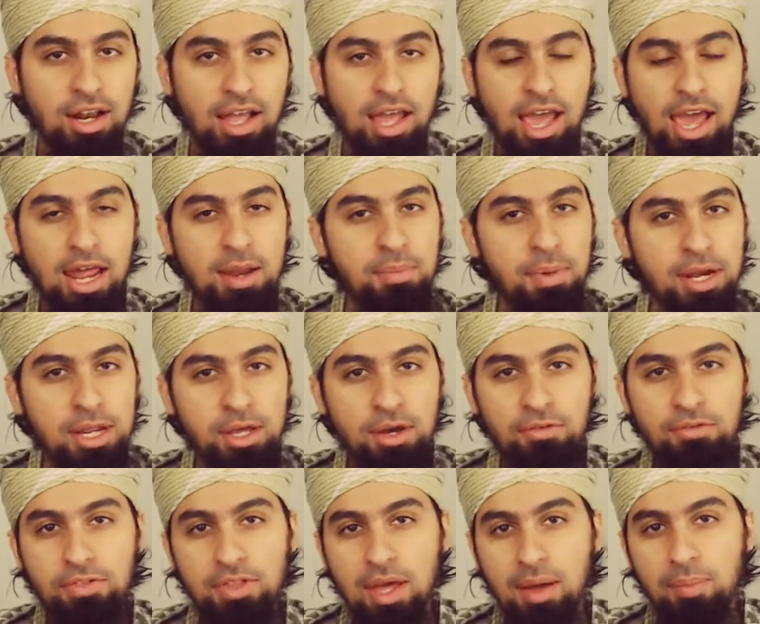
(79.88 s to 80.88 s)
and many
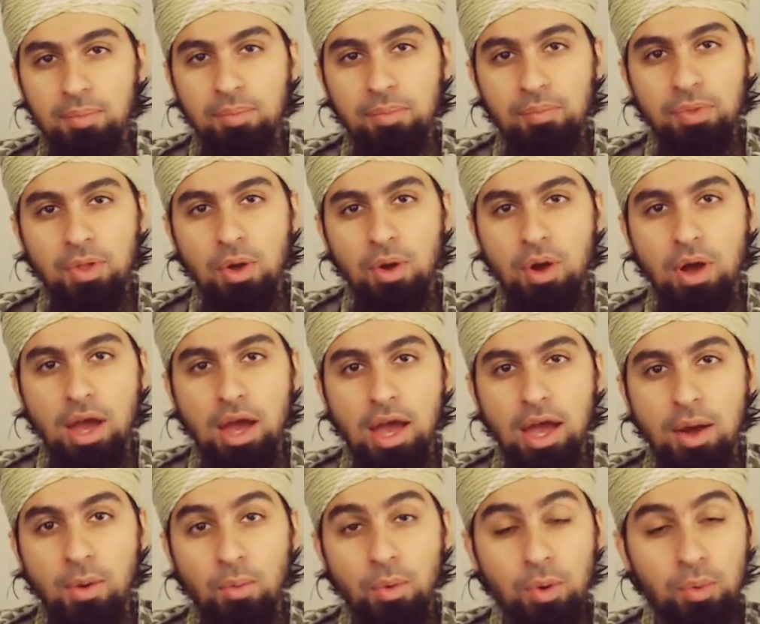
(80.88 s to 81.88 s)
of them
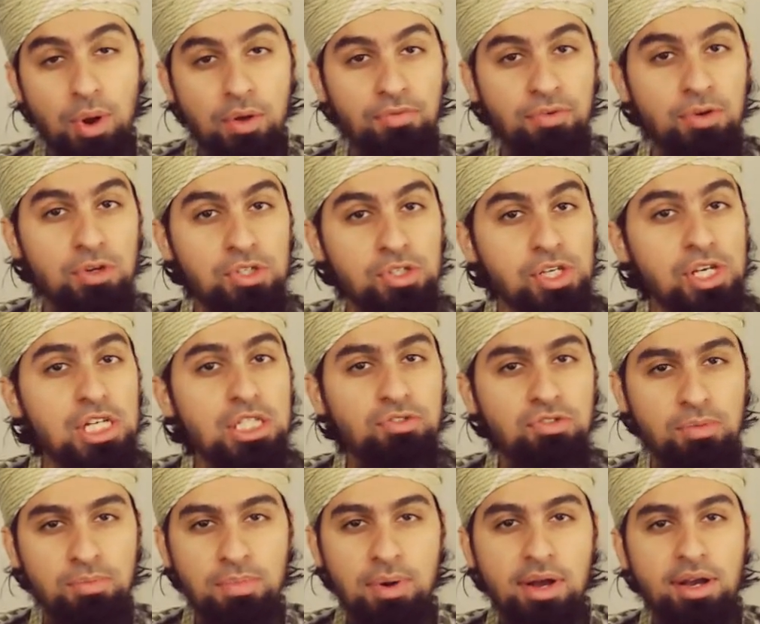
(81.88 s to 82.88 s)
were refugees
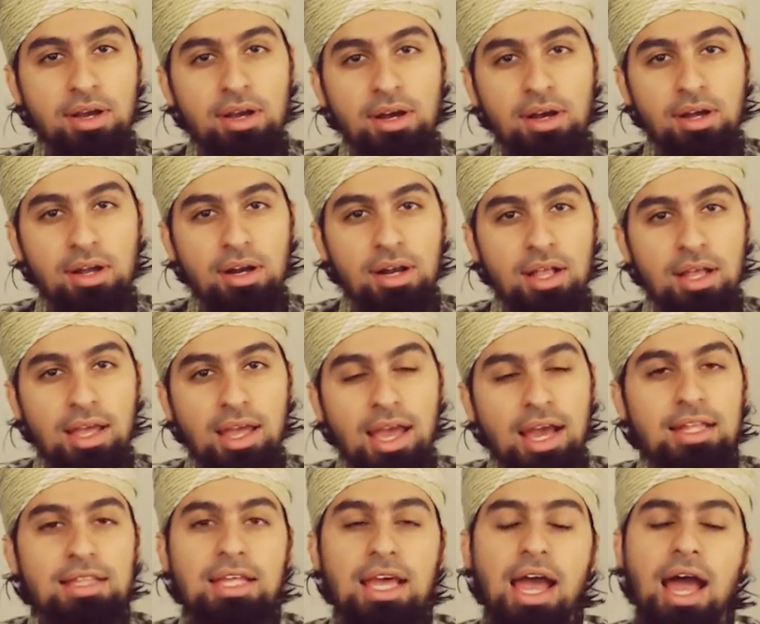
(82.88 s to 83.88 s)
from Mecca,
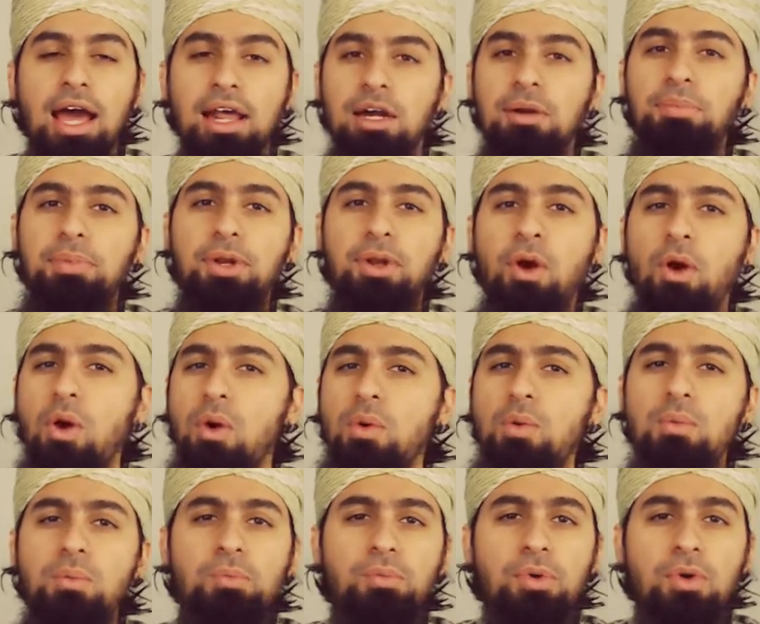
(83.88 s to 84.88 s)
and they hadn't been
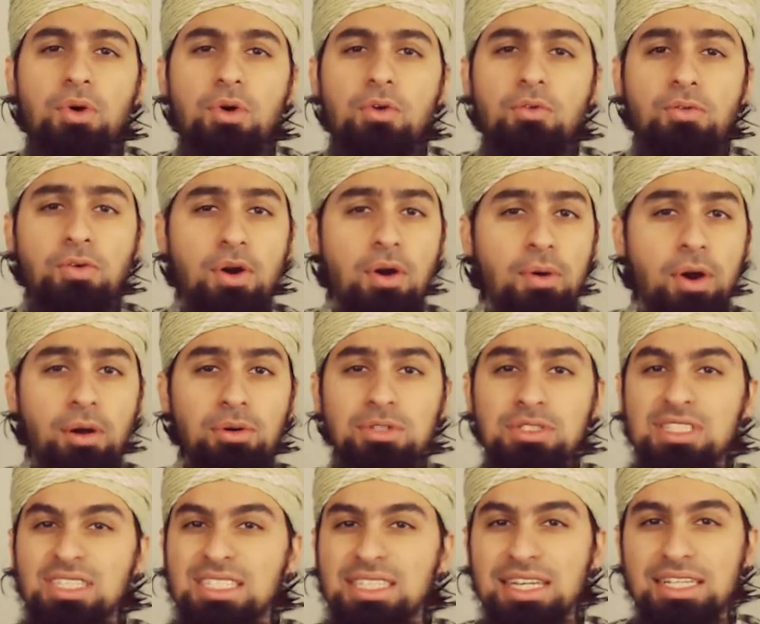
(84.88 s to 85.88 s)
home for around
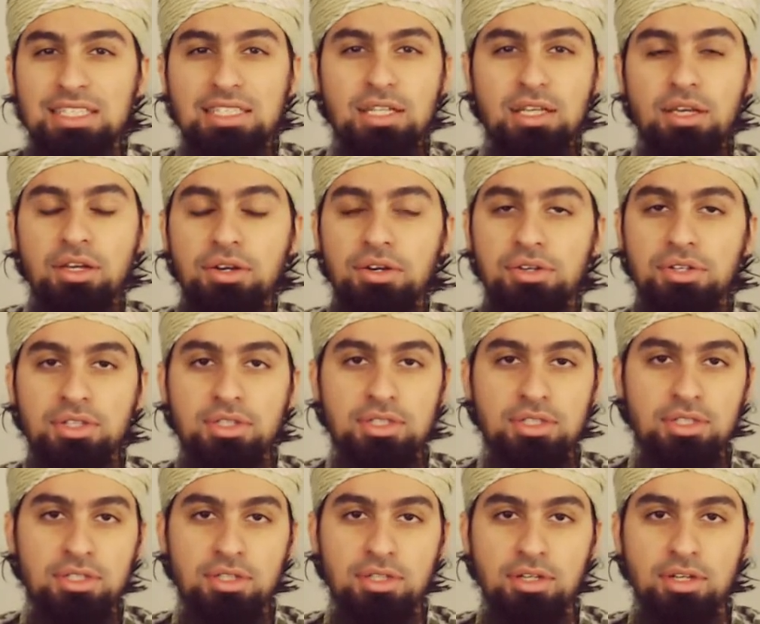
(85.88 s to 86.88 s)
6
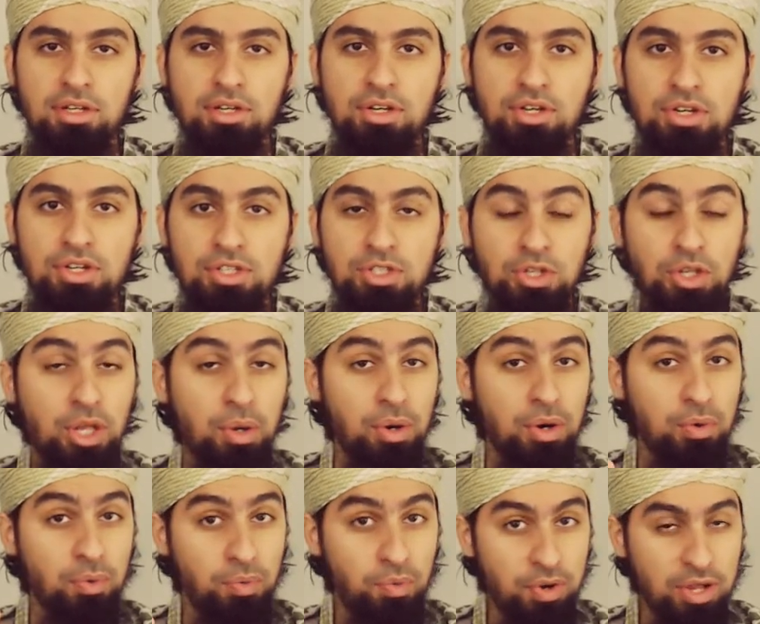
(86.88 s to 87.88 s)
years. So they
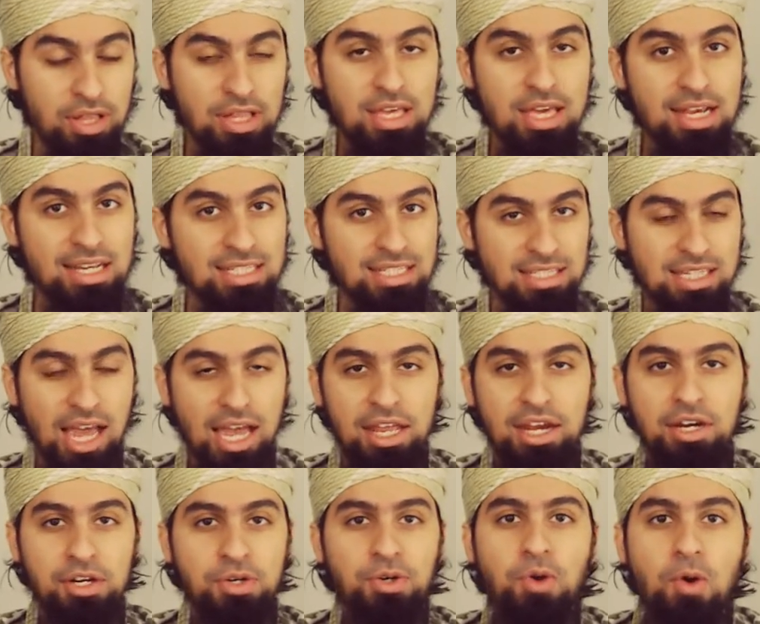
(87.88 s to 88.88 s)
were really
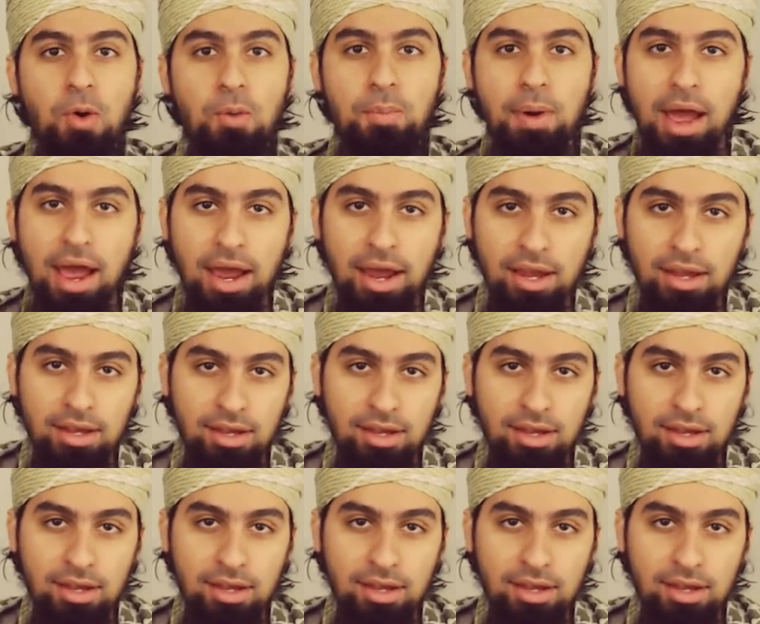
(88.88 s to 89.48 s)
excited to go back.